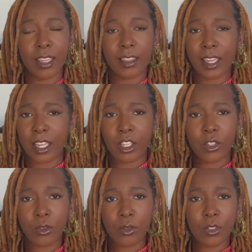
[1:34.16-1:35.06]
thank
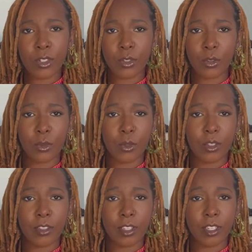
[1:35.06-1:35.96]
you to
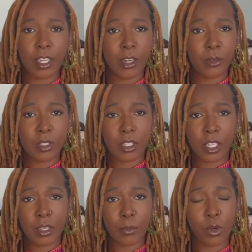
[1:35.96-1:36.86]
the
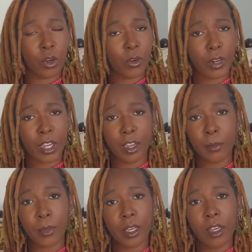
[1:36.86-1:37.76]
counseling
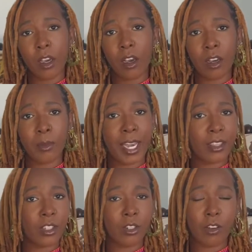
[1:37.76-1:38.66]
program at
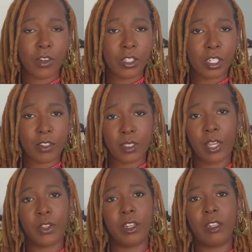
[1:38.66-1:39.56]
the University of
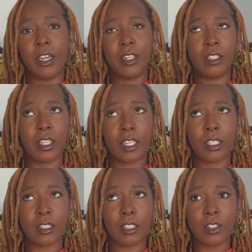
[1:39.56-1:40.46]
South Carolina.
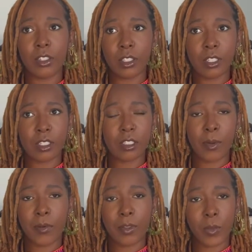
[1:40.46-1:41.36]
Literally some
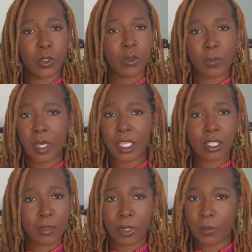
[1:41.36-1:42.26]
of the most
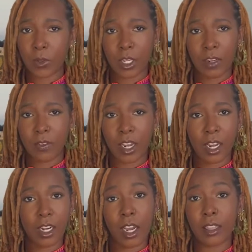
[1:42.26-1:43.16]
amazing people that I've
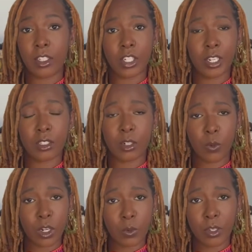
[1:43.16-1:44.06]
gotten the chance to
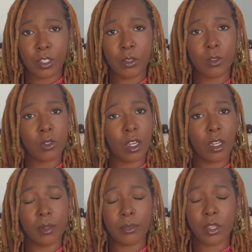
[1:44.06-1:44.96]
work with,
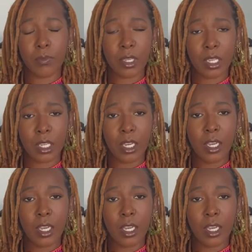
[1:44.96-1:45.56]
to meet,